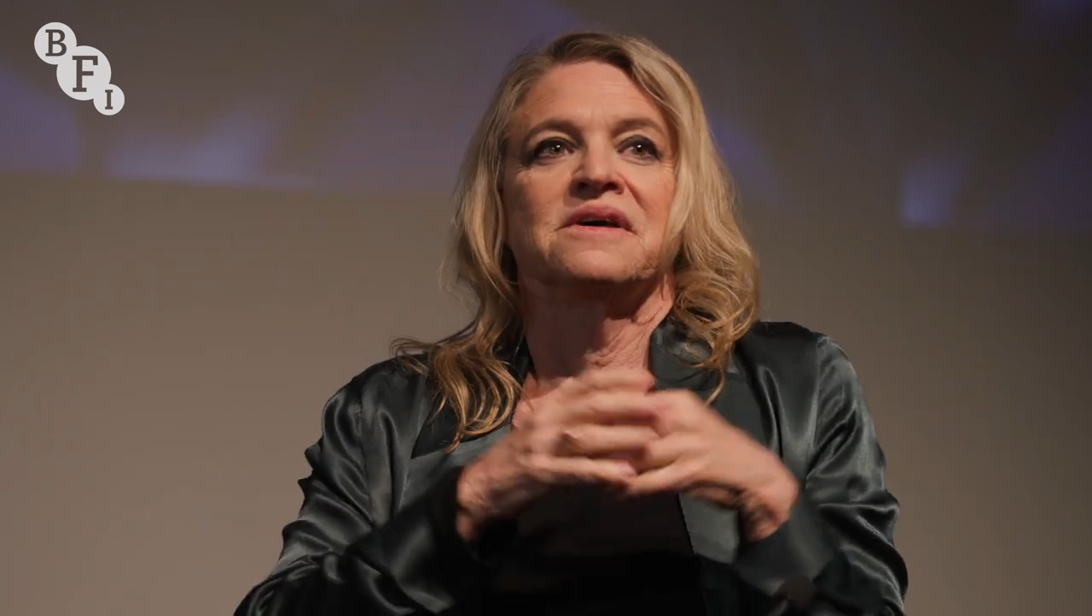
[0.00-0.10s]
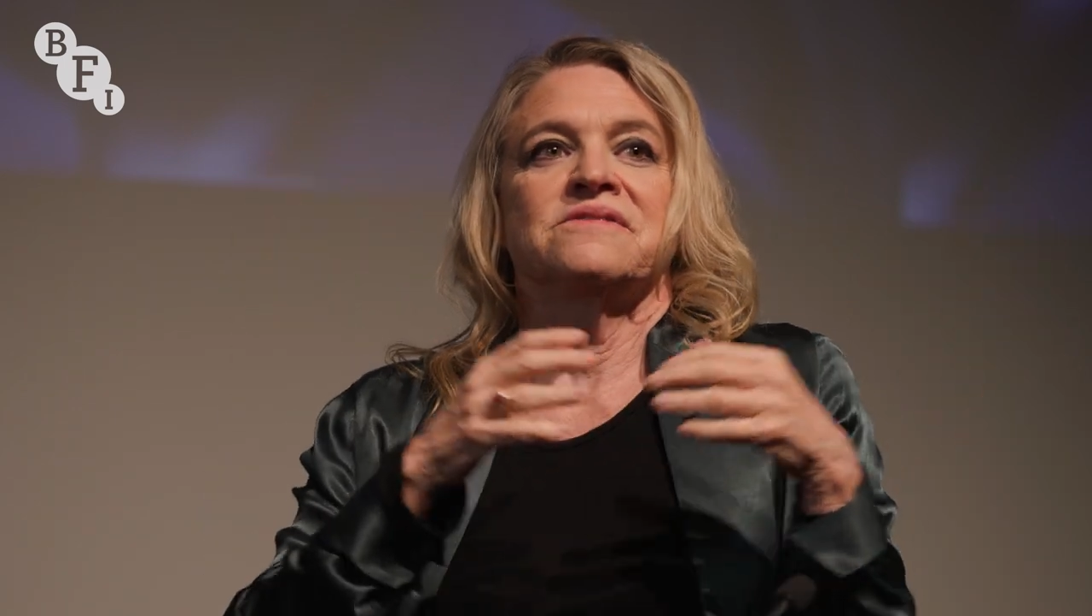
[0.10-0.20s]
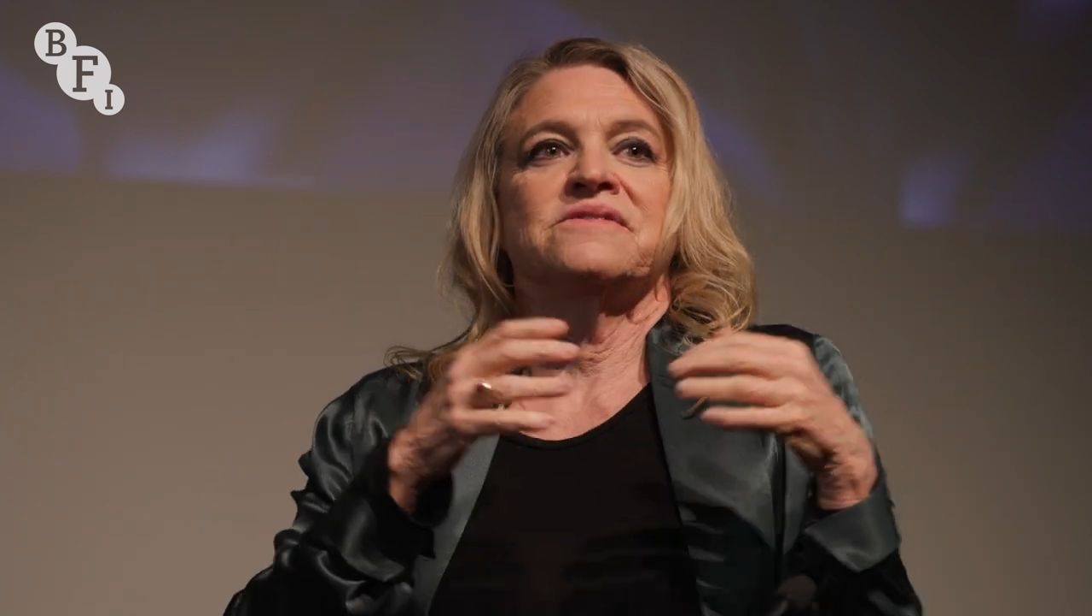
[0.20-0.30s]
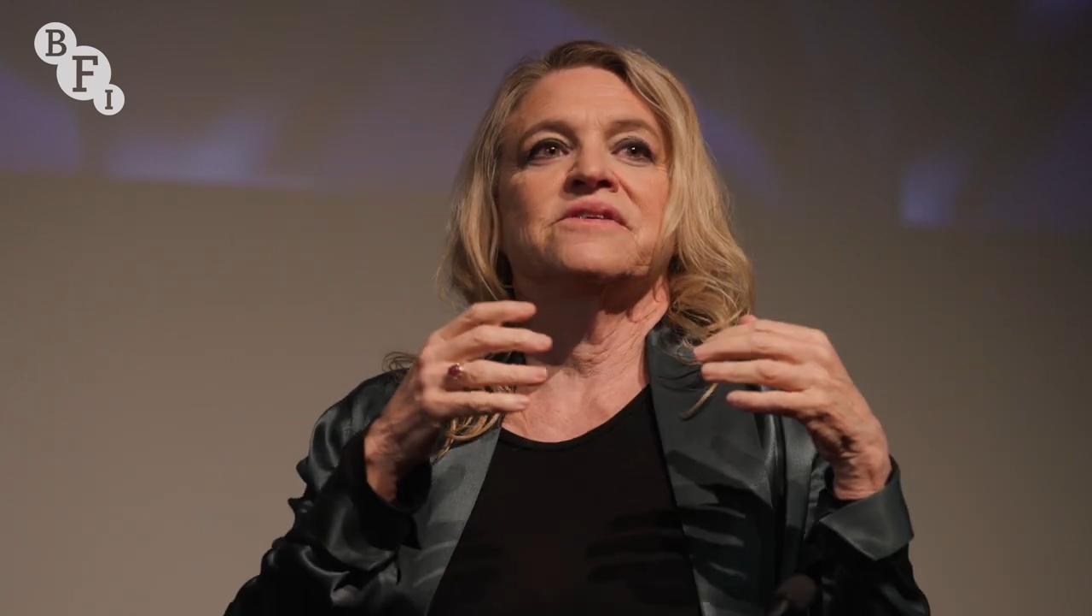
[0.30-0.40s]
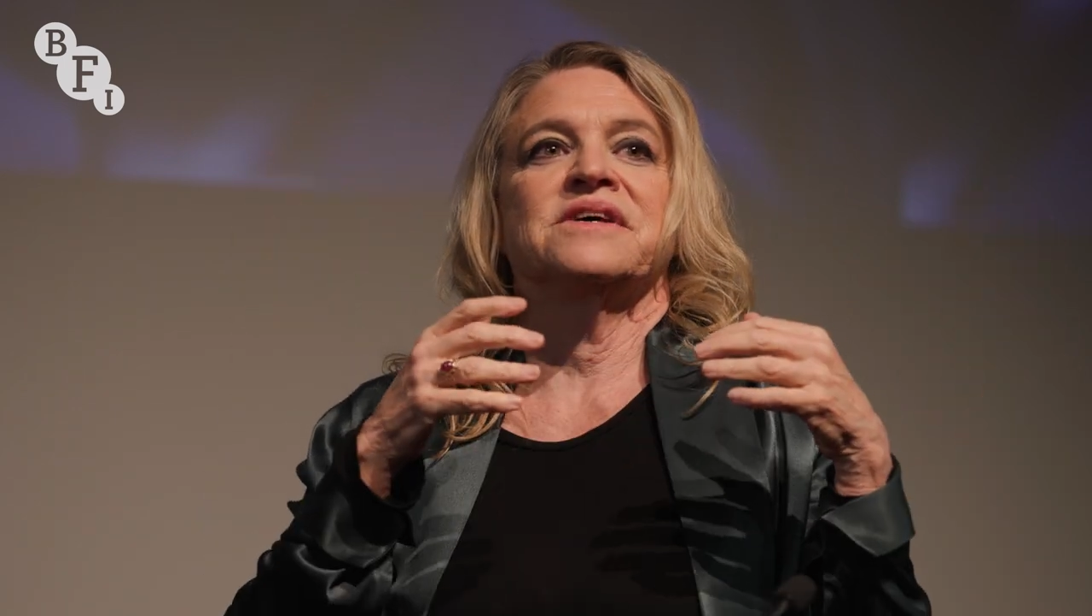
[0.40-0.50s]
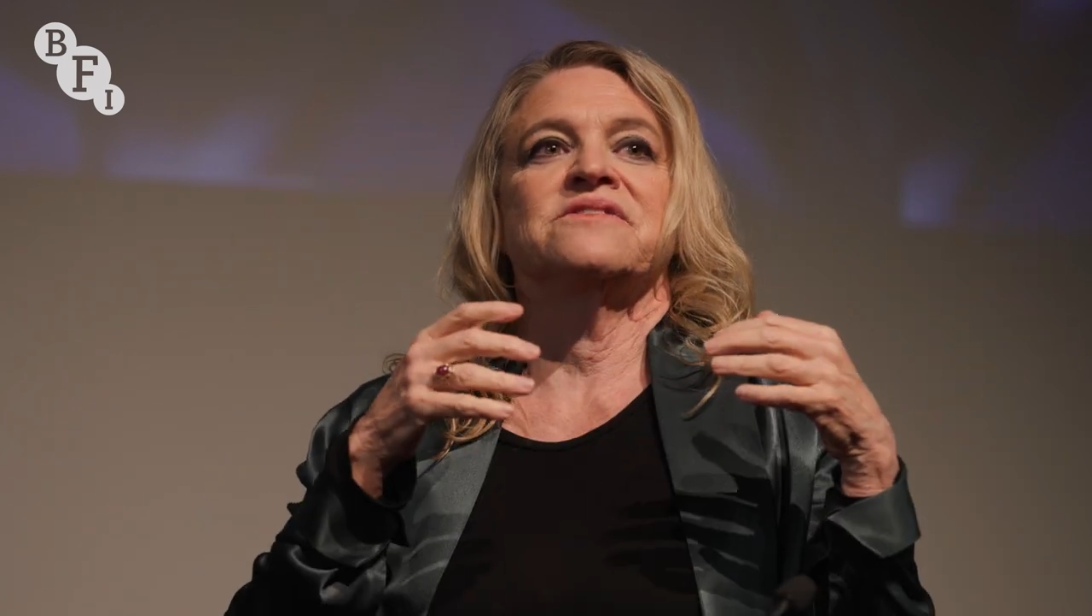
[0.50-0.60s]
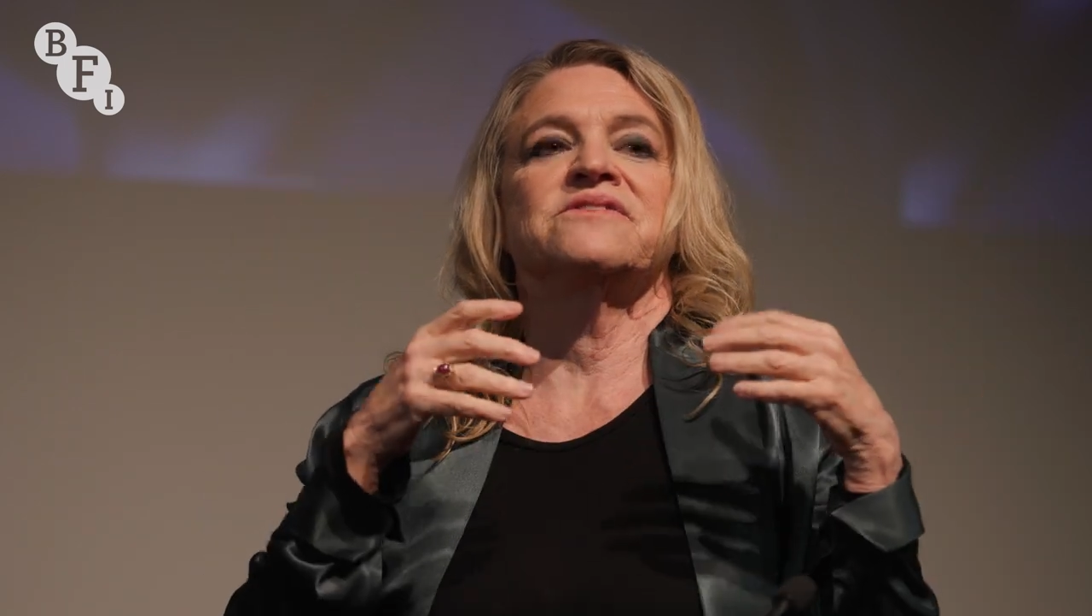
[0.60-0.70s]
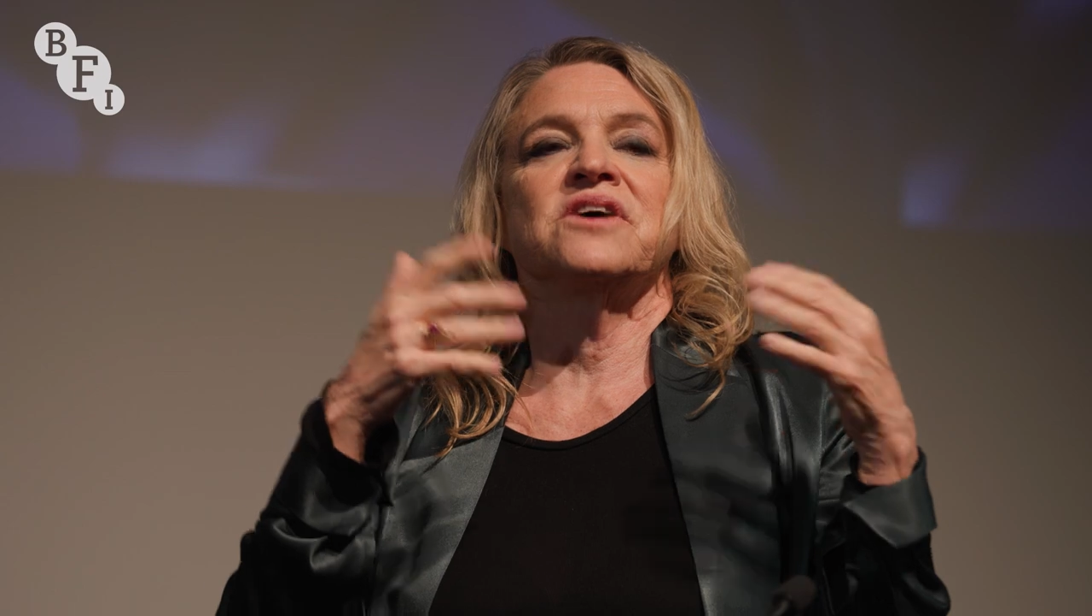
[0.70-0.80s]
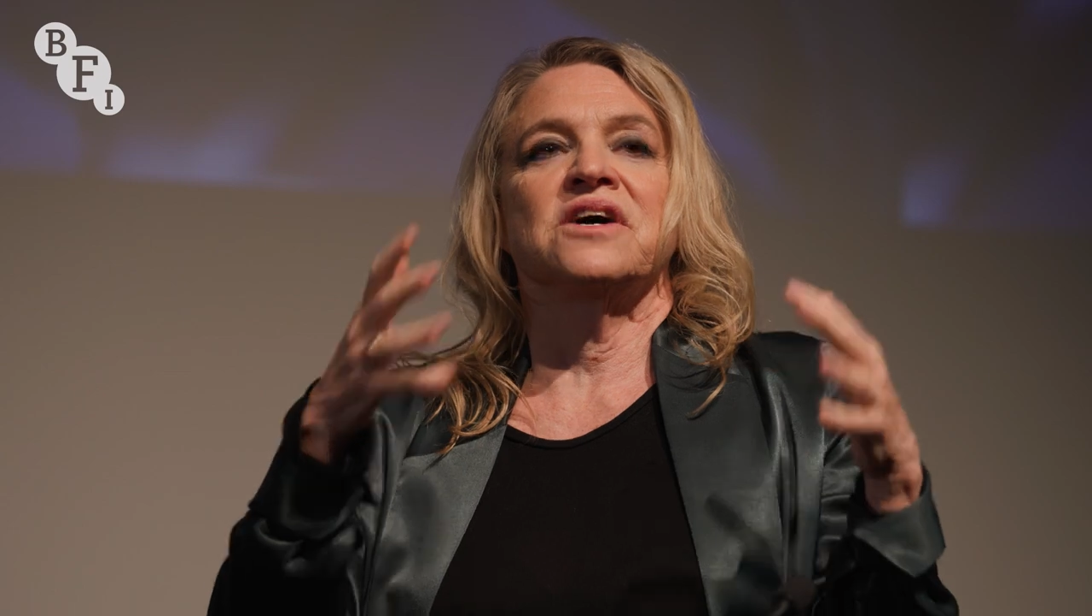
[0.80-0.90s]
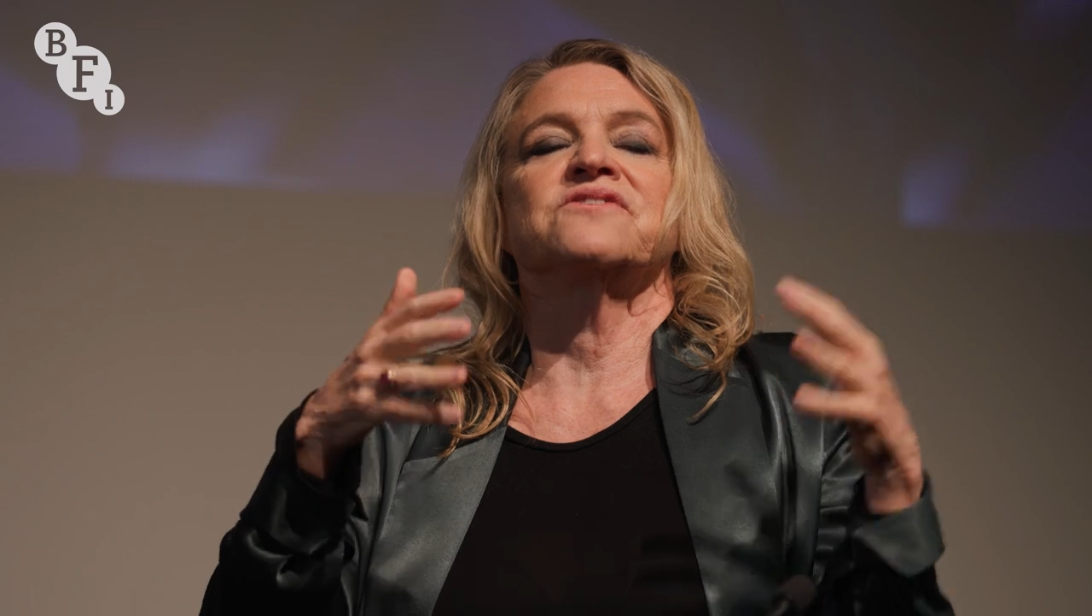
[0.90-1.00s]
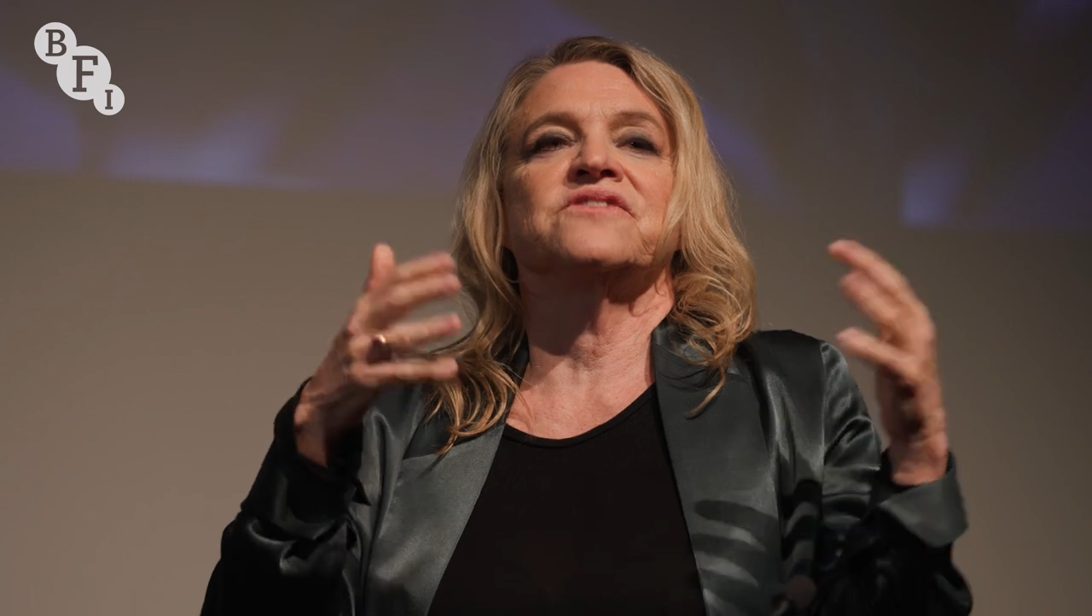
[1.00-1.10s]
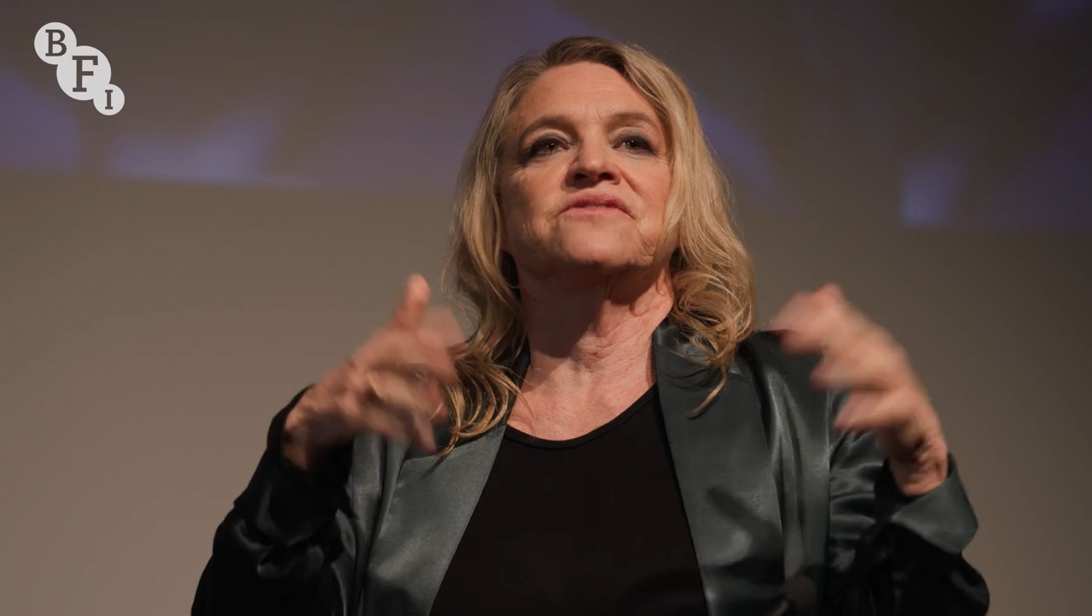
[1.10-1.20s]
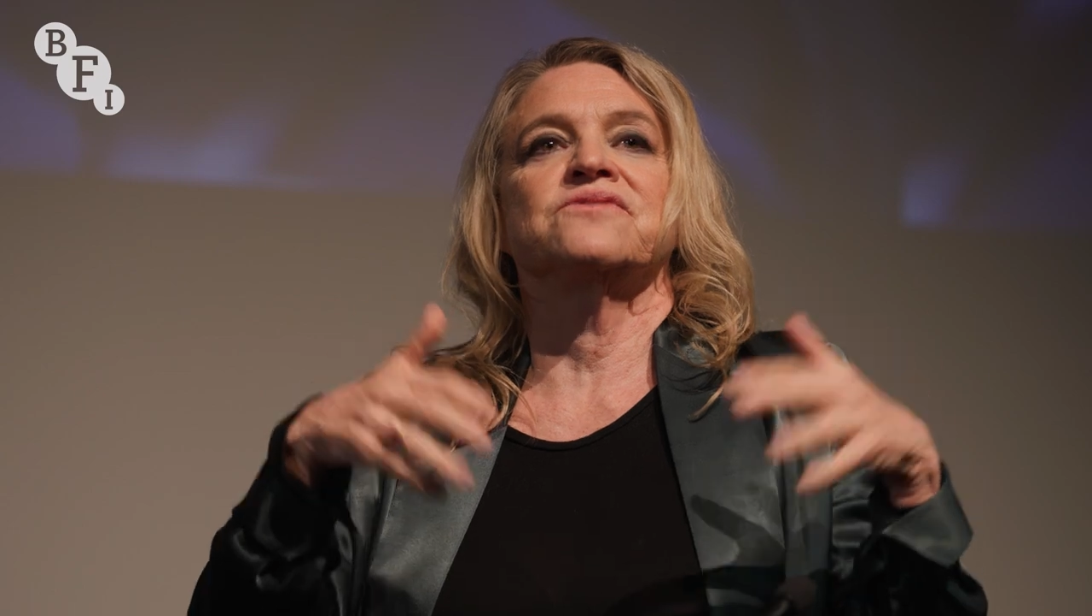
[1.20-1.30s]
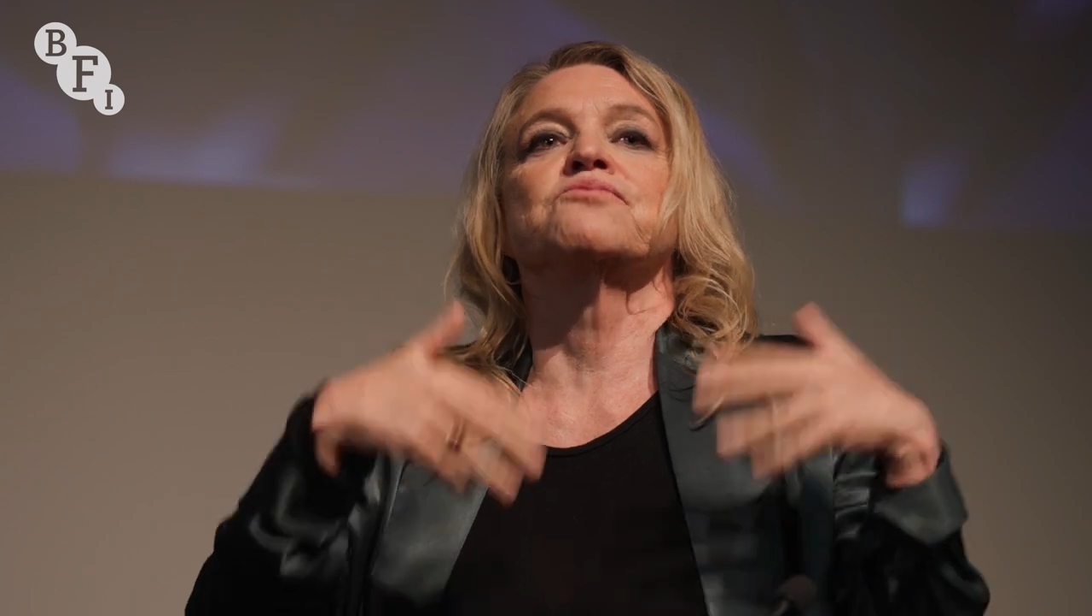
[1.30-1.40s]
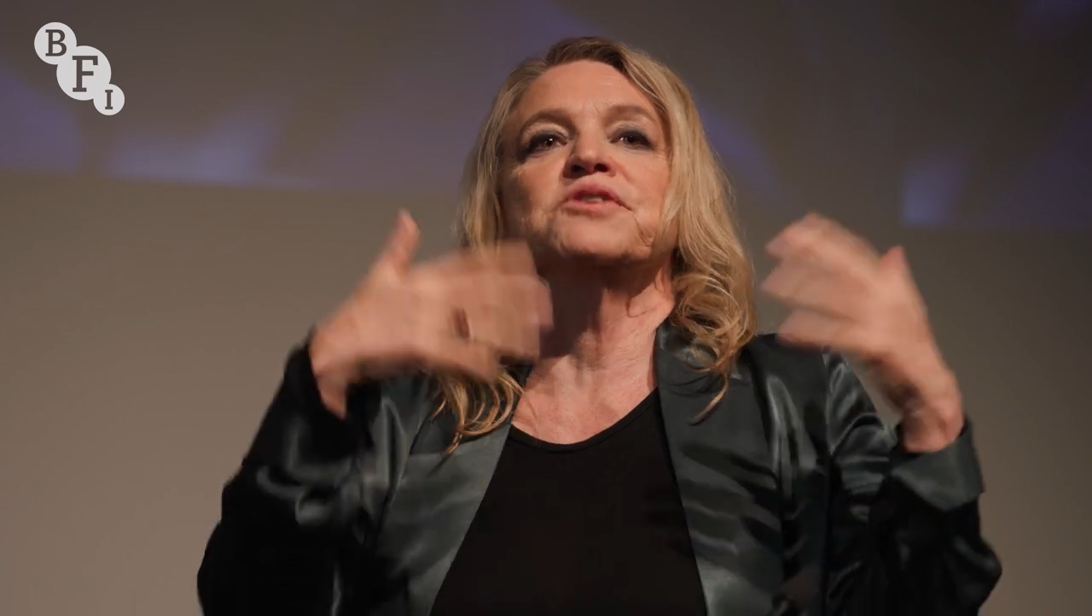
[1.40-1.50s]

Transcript: so that it's not just